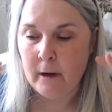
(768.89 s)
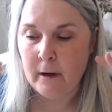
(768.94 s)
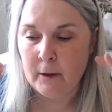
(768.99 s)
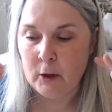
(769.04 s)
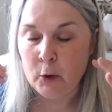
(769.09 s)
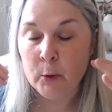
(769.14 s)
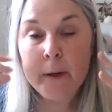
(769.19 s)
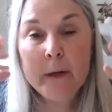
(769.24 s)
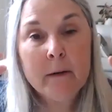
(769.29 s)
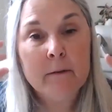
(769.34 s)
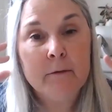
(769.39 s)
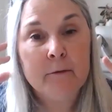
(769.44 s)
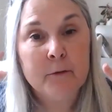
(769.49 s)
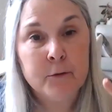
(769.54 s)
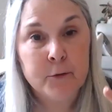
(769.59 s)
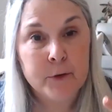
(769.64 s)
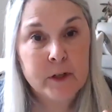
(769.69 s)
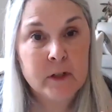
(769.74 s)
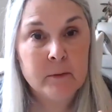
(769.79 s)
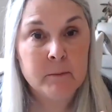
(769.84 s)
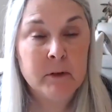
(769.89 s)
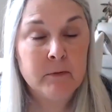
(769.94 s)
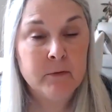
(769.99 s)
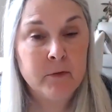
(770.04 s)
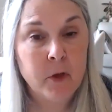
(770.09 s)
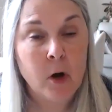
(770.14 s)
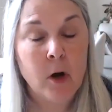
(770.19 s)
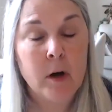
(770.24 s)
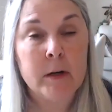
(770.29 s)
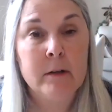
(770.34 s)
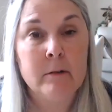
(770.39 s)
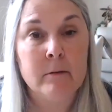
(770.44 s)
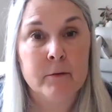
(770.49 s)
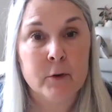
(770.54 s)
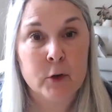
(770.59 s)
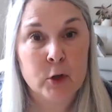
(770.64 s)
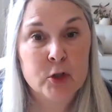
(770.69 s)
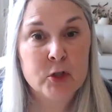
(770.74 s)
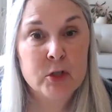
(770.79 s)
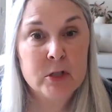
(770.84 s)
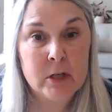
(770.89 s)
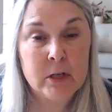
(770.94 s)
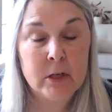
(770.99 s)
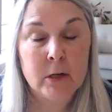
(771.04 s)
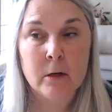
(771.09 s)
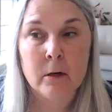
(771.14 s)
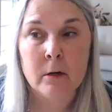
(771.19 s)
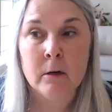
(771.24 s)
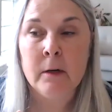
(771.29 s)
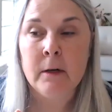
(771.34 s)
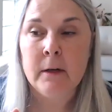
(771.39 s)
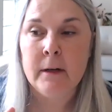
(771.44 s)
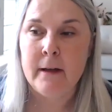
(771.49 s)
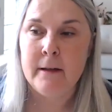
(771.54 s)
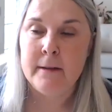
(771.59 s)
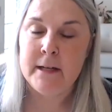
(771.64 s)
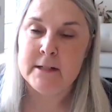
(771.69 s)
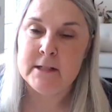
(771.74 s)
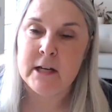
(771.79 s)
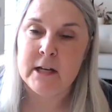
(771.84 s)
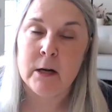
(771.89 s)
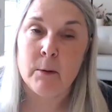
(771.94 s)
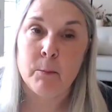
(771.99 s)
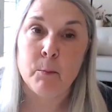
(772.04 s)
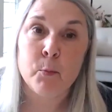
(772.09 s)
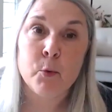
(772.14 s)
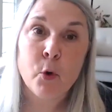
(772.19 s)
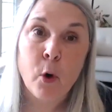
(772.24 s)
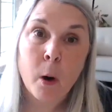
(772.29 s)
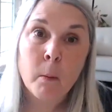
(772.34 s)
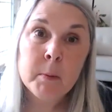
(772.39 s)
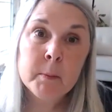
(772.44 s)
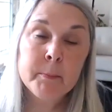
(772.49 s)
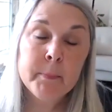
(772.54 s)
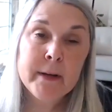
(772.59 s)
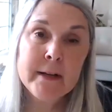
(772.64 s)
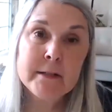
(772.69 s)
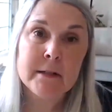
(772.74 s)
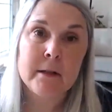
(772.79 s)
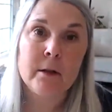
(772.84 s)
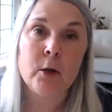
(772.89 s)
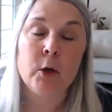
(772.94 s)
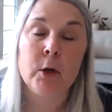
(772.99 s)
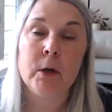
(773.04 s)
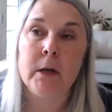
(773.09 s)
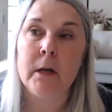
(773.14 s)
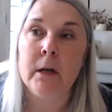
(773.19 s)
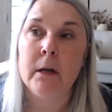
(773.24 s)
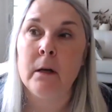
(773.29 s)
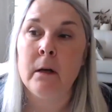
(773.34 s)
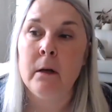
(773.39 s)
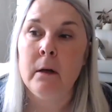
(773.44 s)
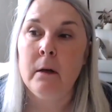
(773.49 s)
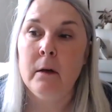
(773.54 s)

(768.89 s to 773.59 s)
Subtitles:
creative freedom of thought in first year, and that's kind of problem-based learning.